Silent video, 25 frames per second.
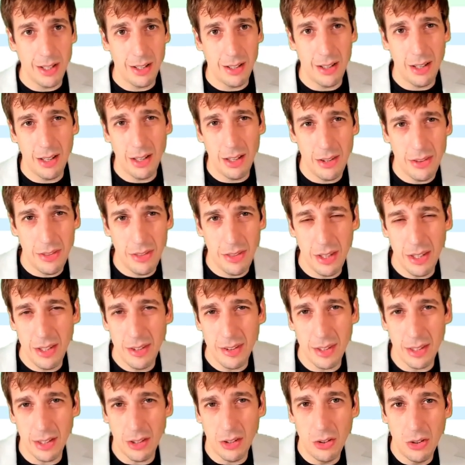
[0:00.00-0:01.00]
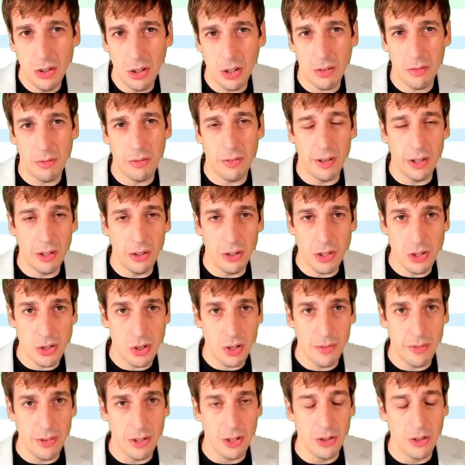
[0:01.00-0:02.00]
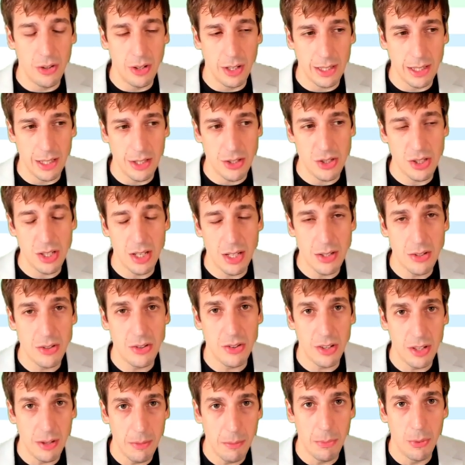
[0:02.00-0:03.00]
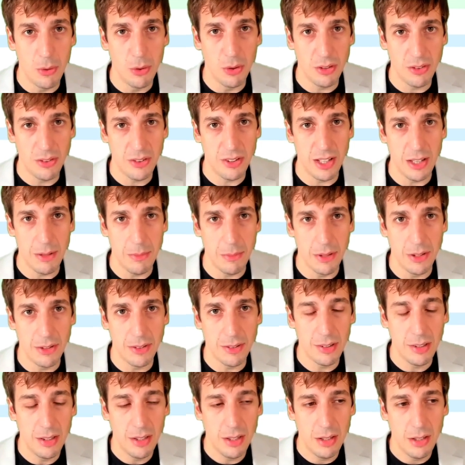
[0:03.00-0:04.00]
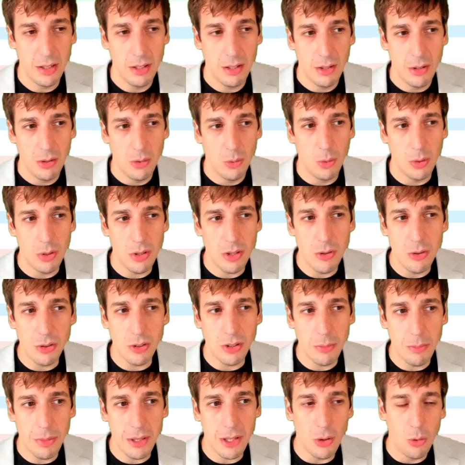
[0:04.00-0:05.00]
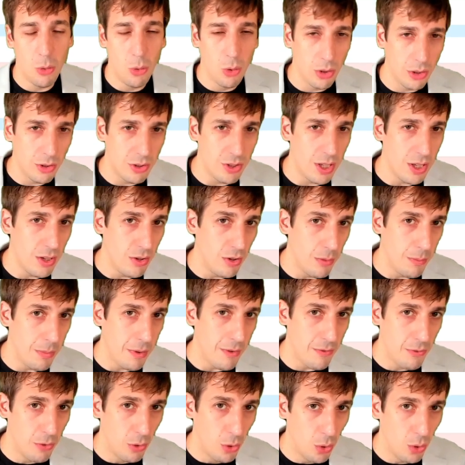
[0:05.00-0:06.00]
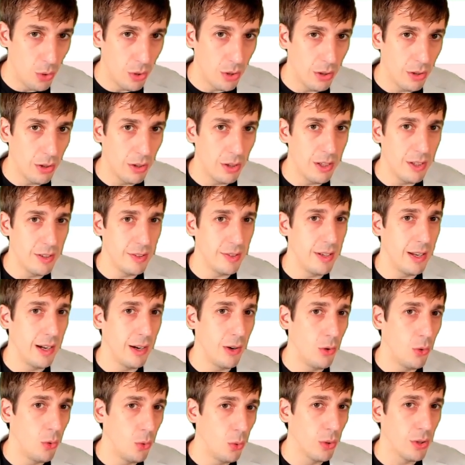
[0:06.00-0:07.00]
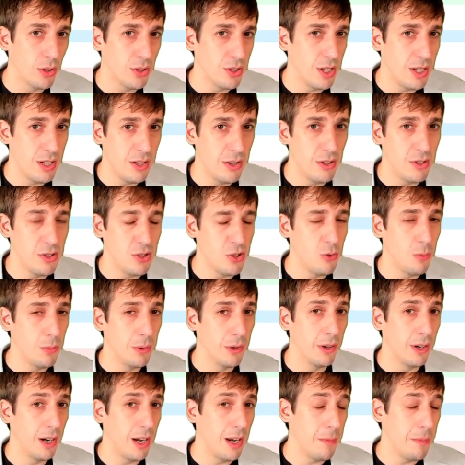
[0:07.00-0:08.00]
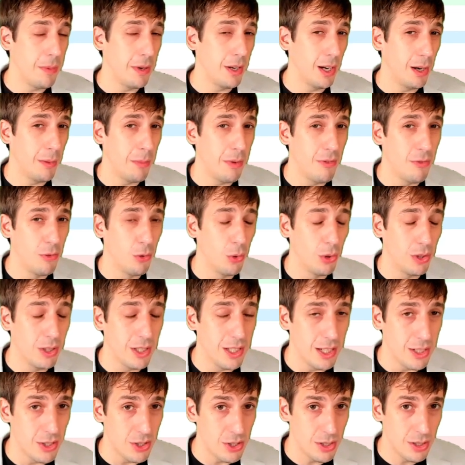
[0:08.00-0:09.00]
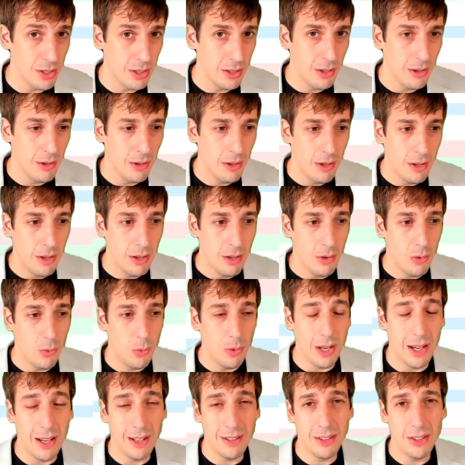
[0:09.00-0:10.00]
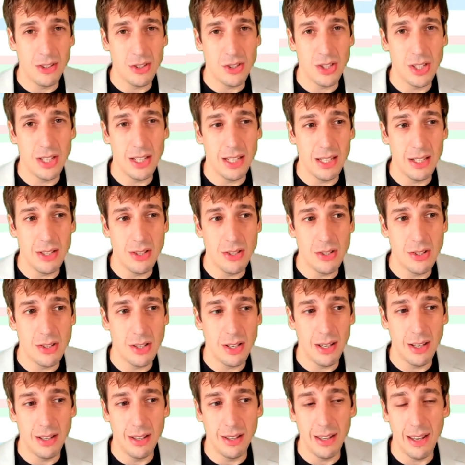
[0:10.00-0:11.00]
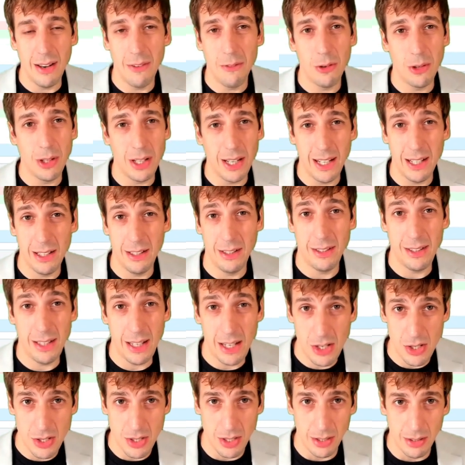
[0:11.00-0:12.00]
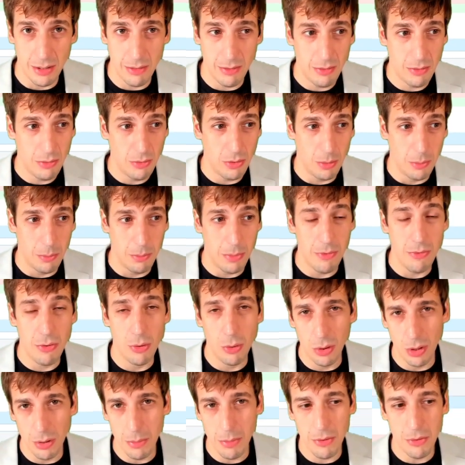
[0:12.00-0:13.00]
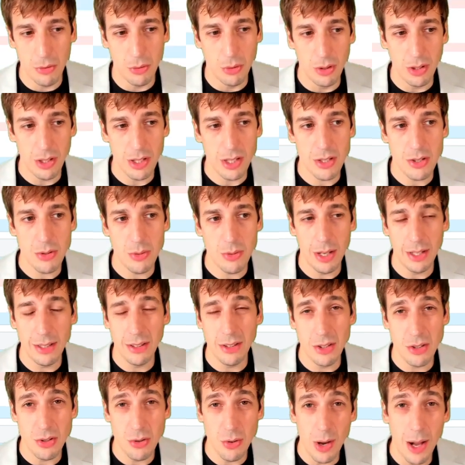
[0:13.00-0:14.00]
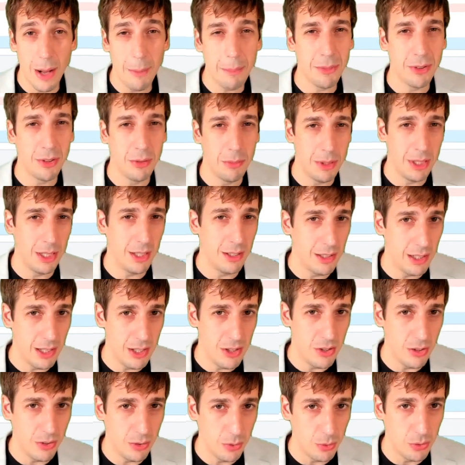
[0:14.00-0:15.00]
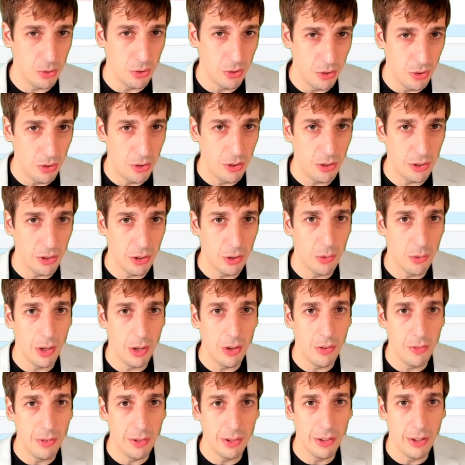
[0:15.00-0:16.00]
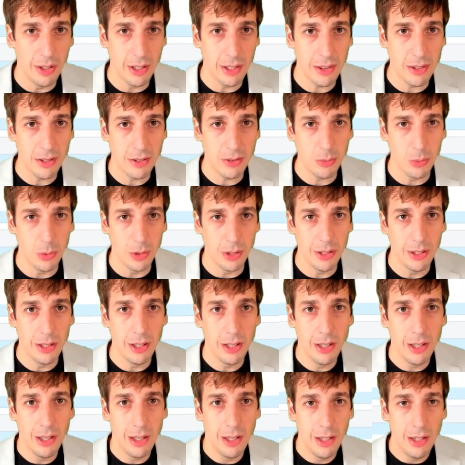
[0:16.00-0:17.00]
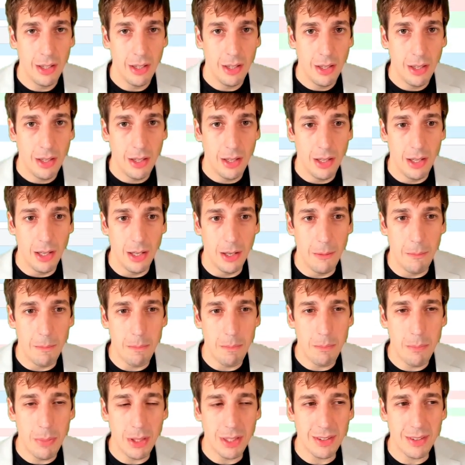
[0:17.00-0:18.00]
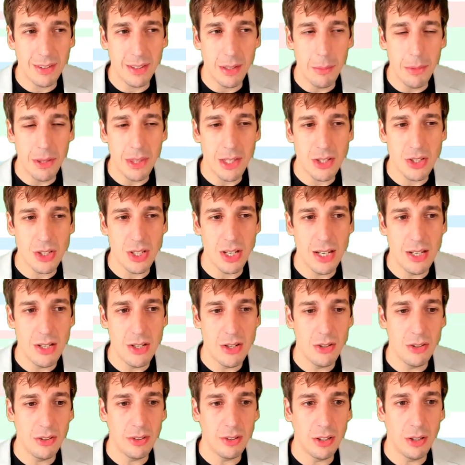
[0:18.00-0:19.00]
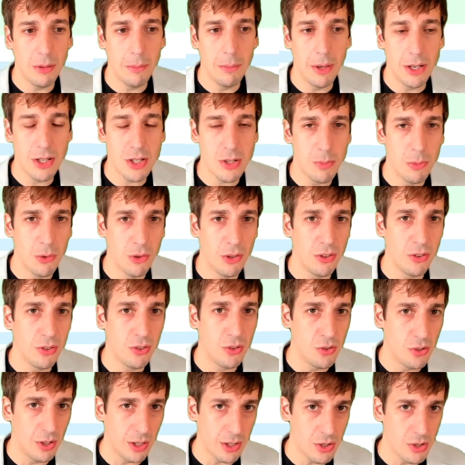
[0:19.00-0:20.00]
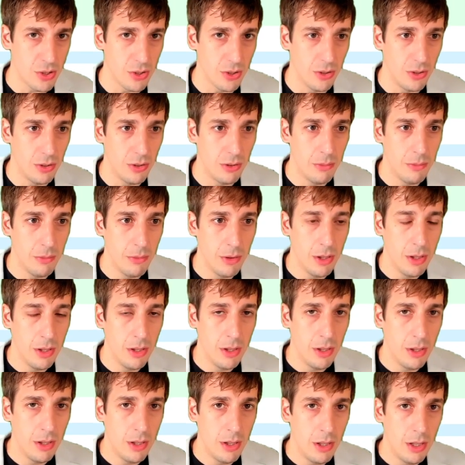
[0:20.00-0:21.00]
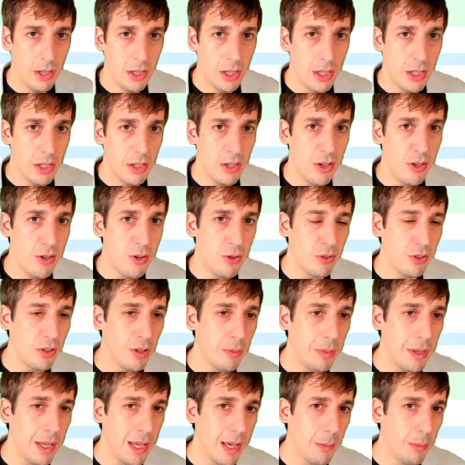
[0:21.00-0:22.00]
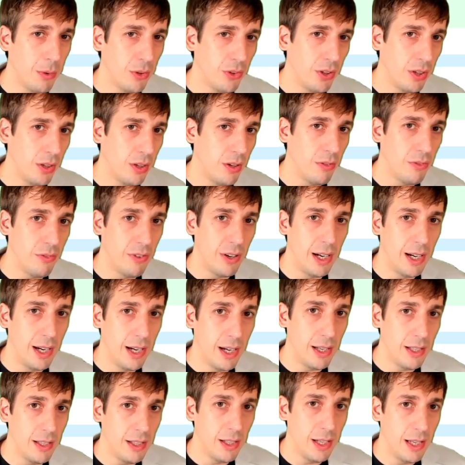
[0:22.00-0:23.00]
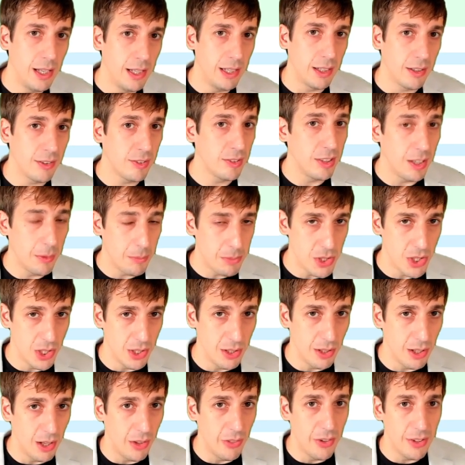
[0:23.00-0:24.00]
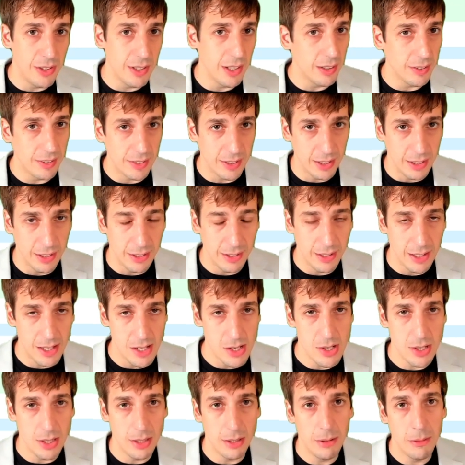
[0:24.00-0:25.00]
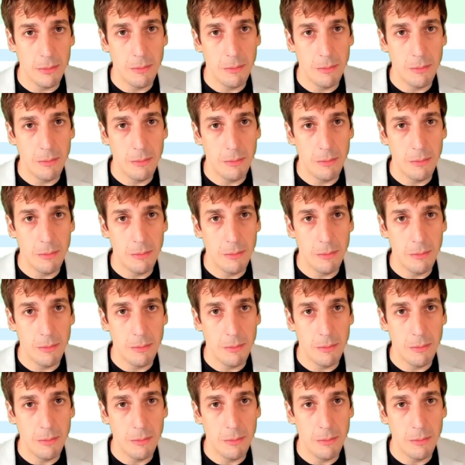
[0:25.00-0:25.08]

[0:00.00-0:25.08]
things that look fairly trivial, like it changed import statements. What used to be org JUnit before is now org JUnit Jupyter API before each. We had to change every annotation from before to before each. We drop some annotations which are no longer relevant, like this one. But some of the changes are much more structural. You used to be able to define an exception on the test annotation,